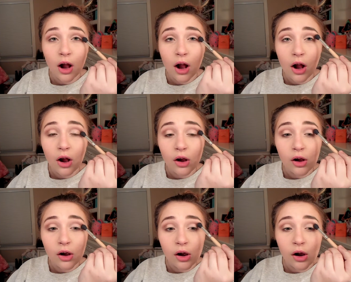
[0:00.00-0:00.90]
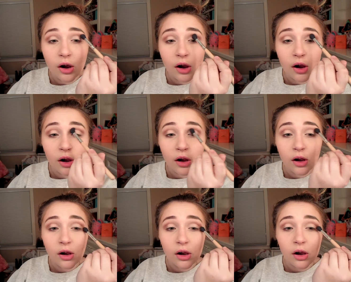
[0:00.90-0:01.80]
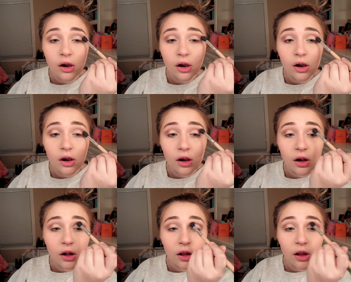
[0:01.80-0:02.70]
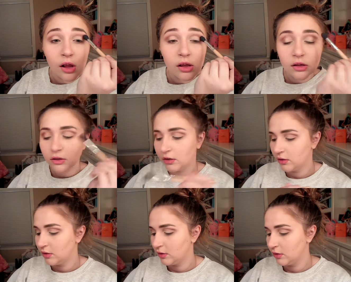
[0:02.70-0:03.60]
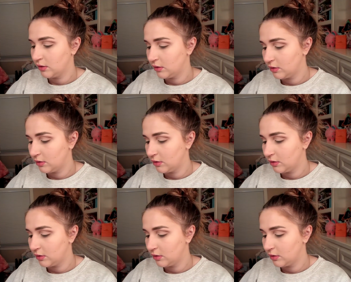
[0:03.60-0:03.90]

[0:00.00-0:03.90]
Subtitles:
[no speech]